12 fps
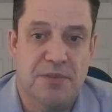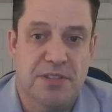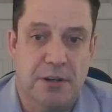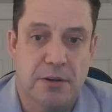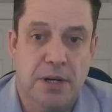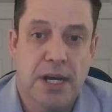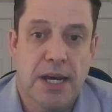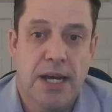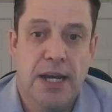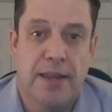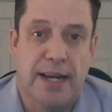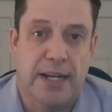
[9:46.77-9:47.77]
So
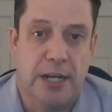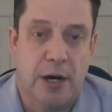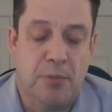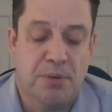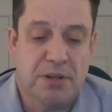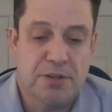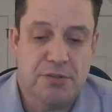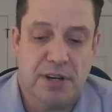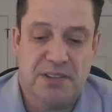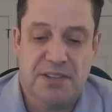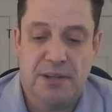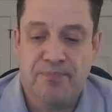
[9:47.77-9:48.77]
that can help build
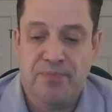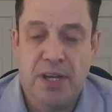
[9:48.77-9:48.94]
trust.